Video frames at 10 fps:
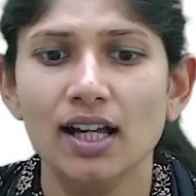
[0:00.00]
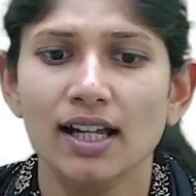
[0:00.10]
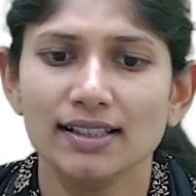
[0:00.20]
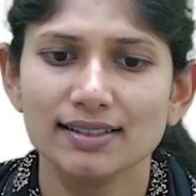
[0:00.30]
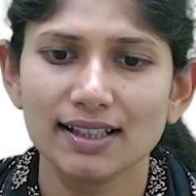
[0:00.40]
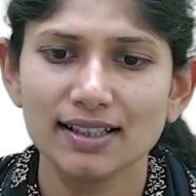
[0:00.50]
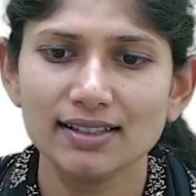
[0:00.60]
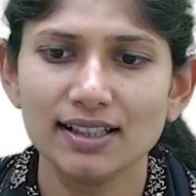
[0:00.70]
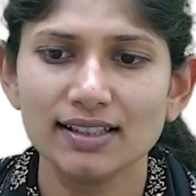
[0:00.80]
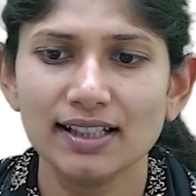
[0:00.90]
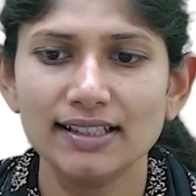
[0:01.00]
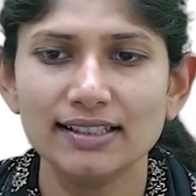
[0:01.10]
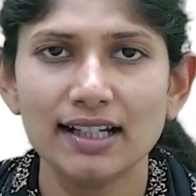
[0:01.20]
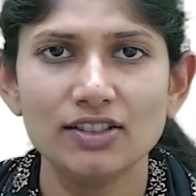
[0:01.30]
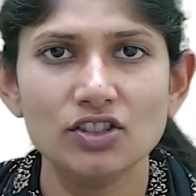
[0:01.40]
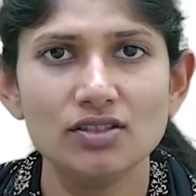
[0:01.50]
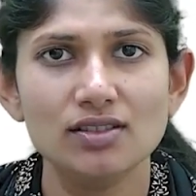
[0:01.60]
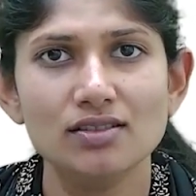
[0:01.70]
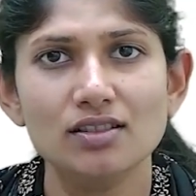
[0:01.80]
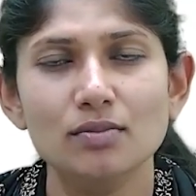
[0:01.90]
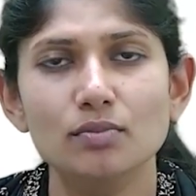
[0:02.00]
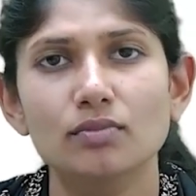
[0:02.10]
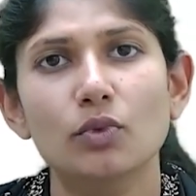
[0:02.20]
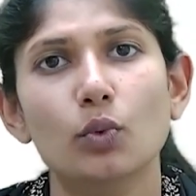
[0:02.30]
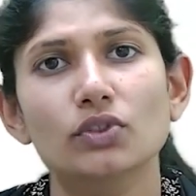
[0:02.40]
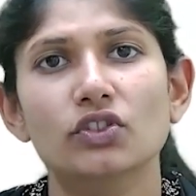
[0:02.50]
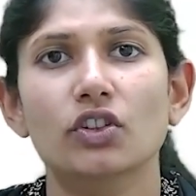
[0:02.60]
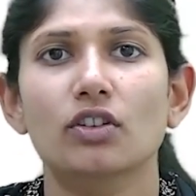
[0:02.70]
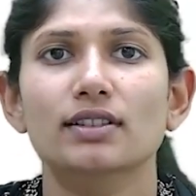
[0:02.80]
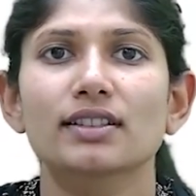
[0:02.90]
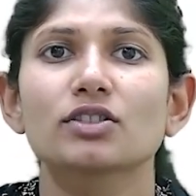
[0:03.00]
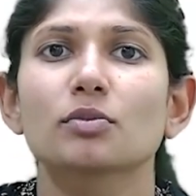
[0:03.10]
Second thing, the intelligence system was reorganized,